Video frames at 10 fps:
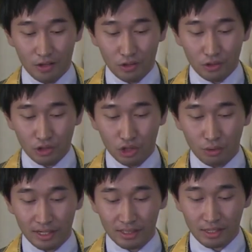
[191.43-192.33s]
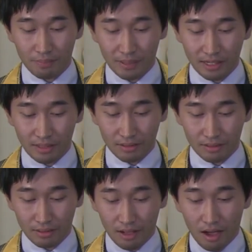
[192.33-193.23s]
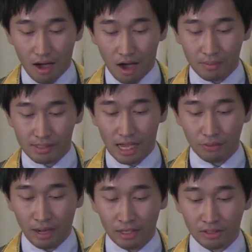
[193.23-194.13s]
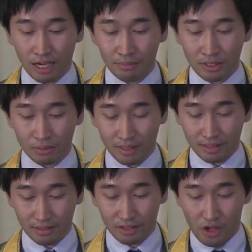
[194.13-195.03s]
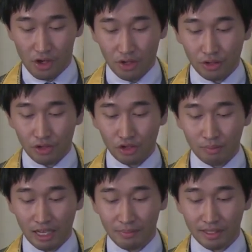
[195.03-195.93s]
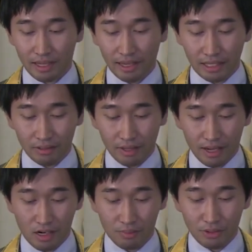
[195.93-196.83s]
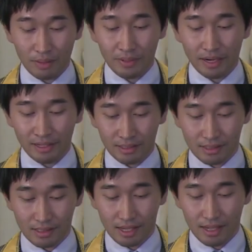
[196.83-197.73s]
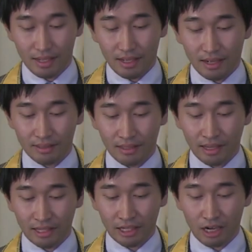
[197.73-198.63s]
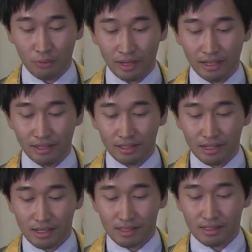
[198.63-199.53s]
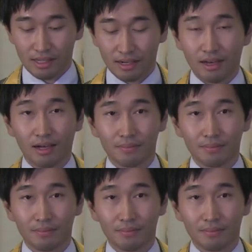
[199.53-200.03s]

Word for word: During the period of self-establishment, you may be taking care of your parents and taking away their love.